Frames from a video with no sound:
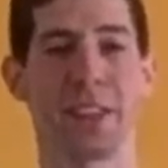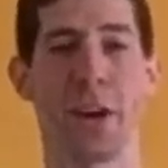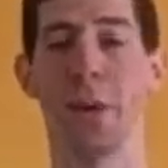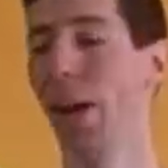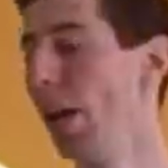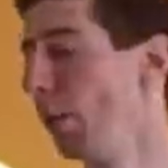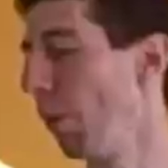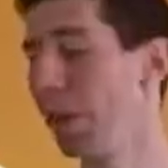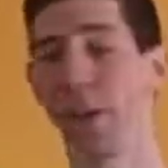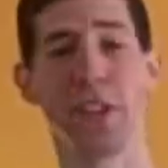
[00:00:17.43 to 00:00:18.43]
So
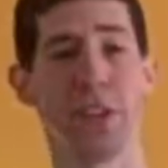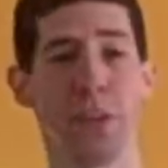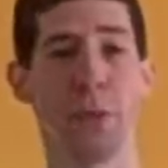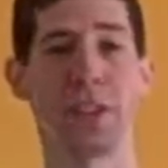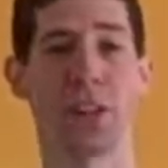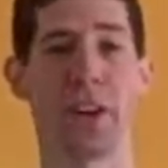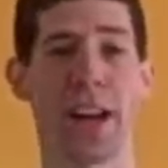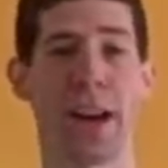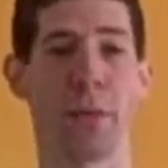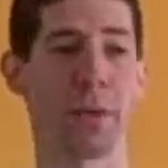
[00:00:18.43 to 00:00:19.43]
what we usually do, we
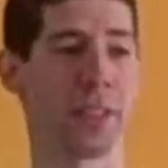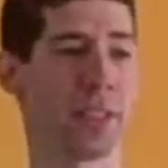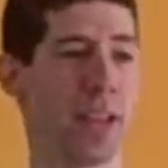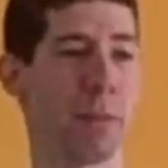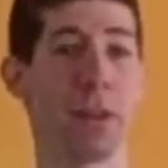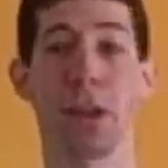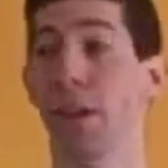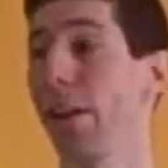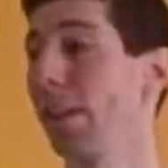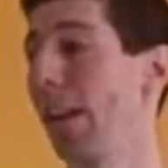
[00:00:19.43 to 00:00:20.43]
start out, we look
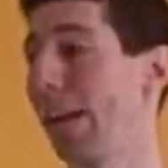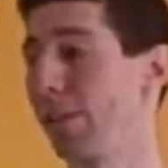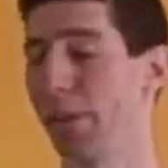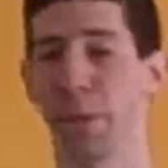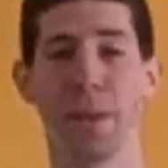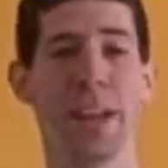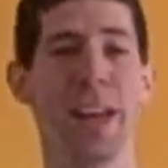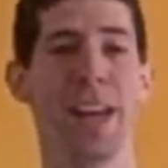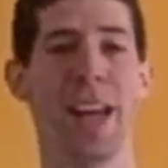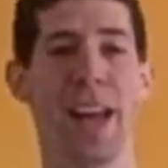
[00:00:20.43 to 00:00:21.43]
around the classroom
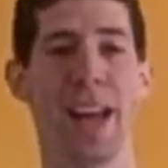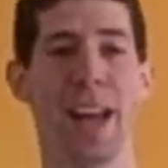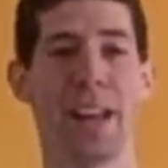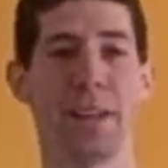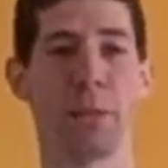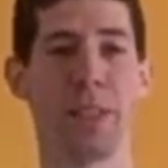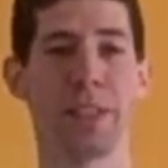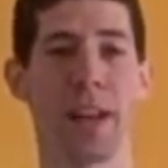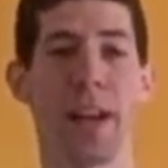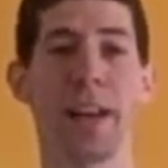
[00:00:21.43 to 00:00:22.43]
and we
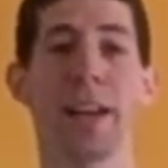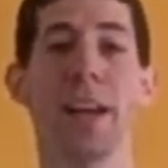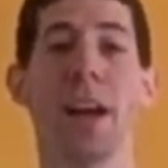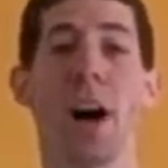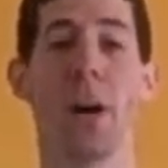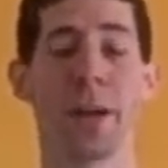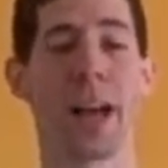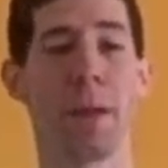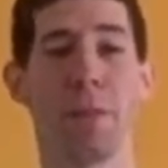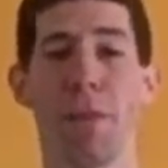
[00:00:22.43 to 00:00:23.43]
say,
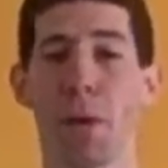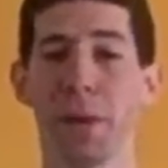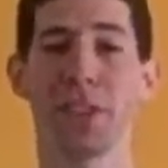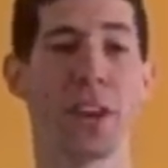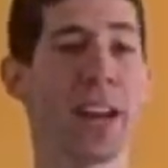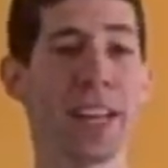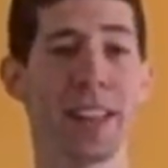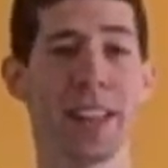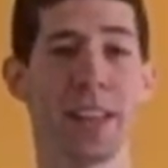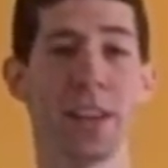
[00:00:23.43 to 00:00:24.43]
okay, before we start
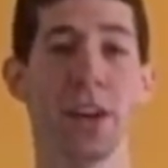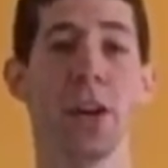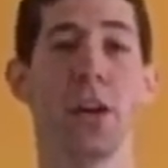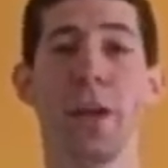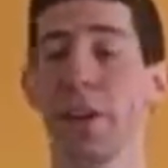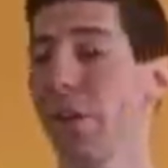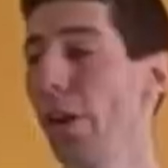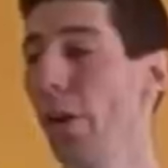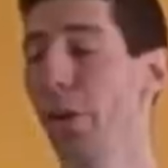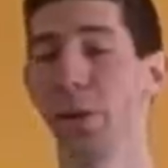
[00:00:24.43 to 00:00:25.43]
anything, who here
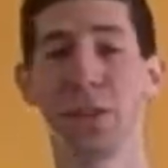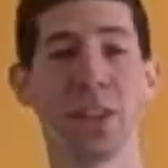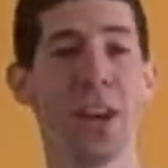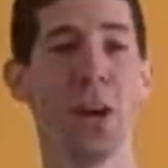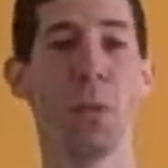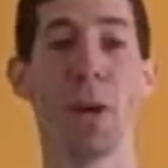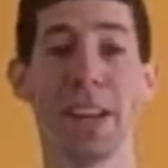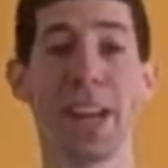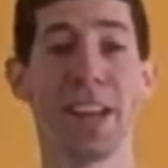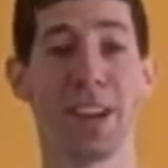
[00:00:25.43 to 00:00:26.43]
knows
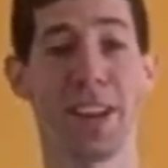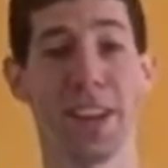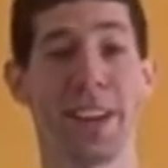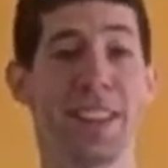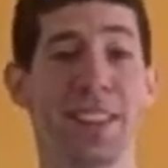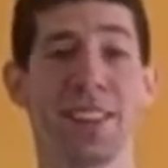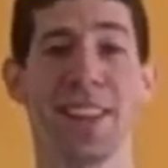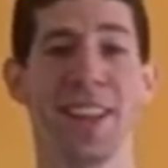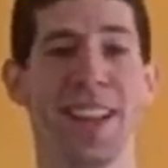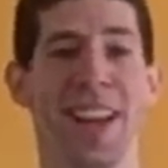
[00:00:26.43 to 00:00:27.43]
what an engineer is?